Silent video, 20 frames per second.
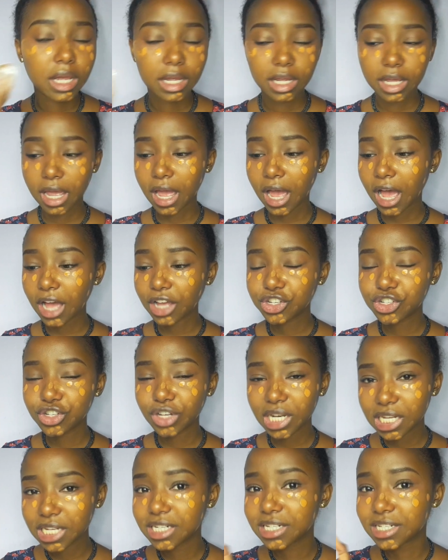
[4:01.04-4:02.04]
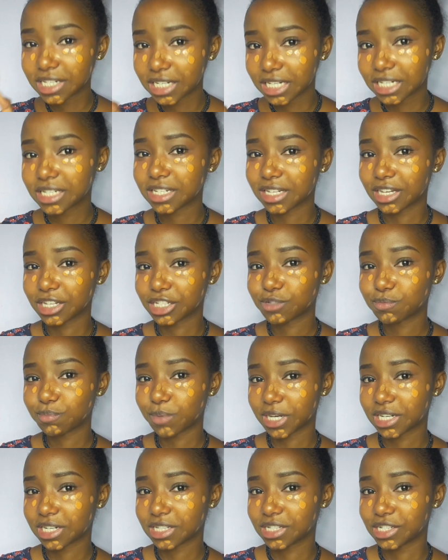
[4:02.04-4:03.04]
Like, I actually didn't
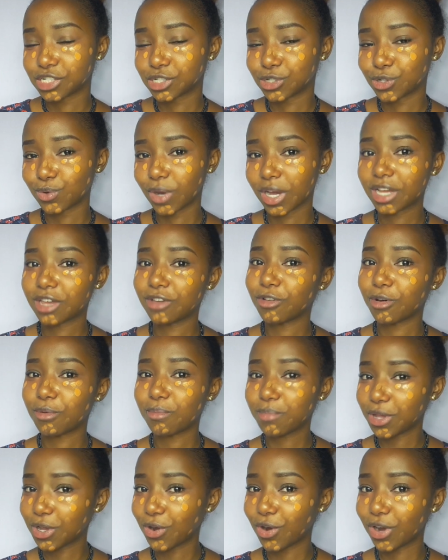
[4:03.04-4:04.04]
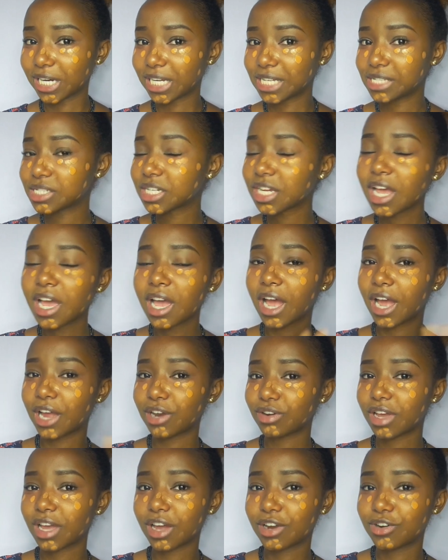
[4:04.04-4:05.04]
expect this to work, if I'm being honest. I
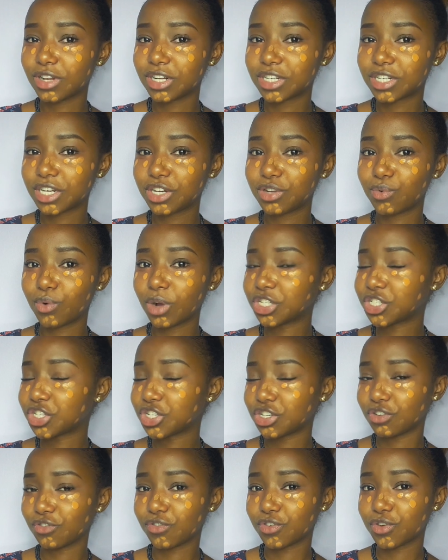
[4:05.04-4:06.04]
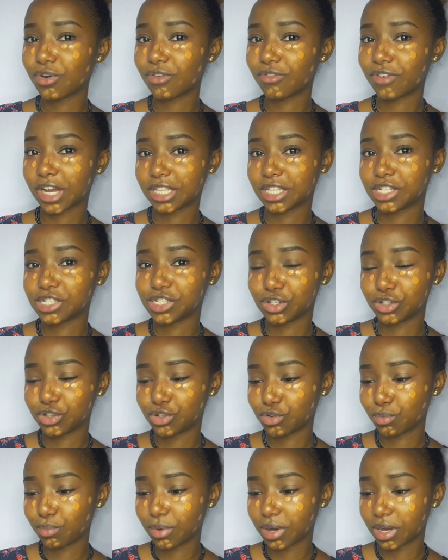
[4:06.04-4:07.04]
know I had already watched review of other
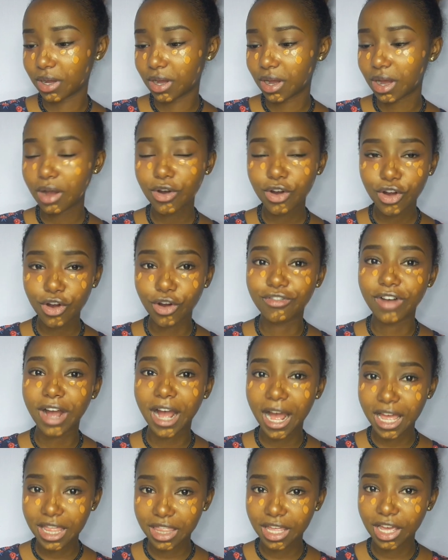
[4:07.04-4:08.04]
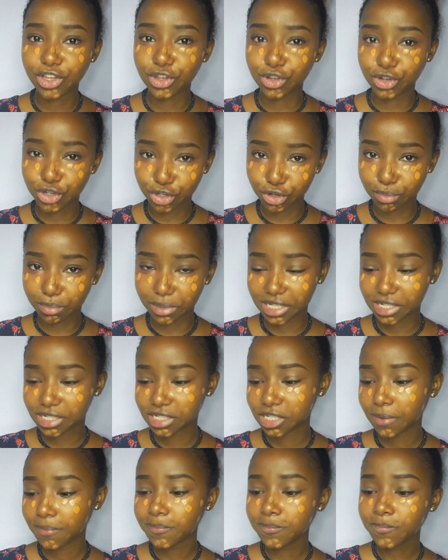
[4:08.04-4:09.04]

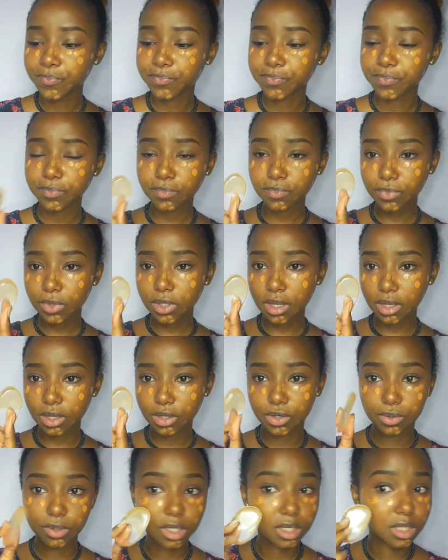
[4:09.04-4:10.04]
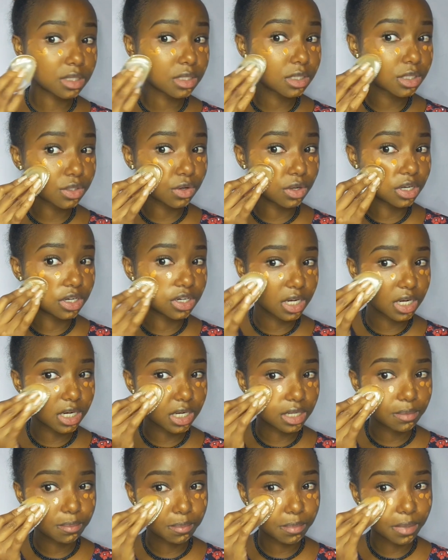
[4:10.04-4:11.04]
YouTubers doing this
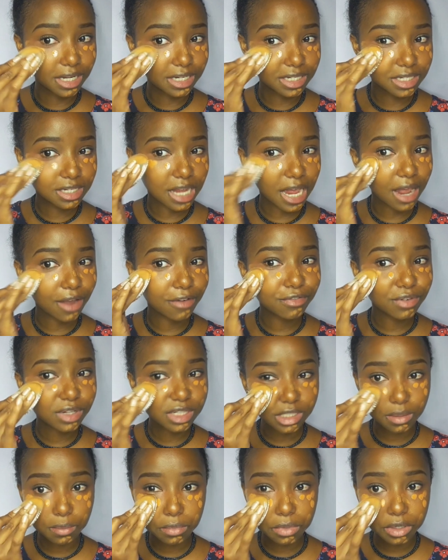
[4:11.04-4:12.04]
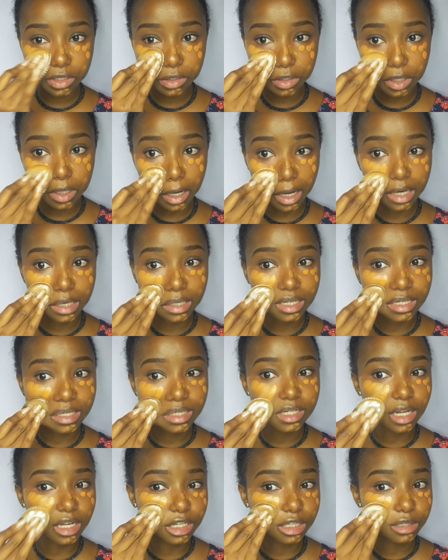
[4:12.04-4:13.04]
already, but for some reason I
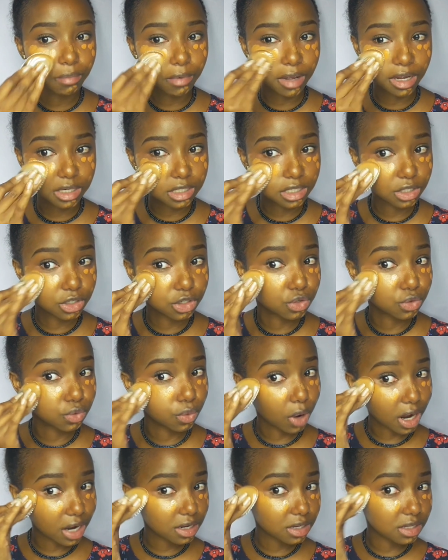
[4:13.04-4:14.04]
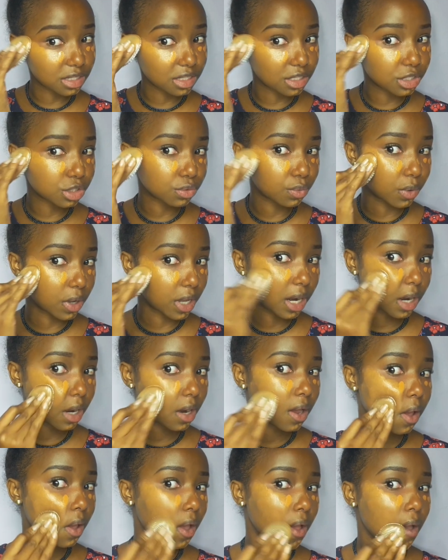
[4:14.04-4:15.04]
didn't expect it to work this
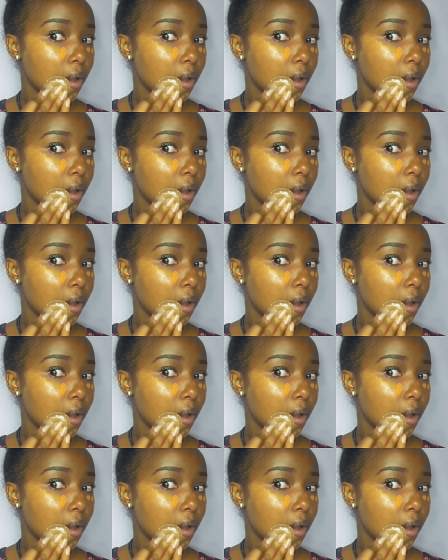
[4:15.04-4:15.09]
well.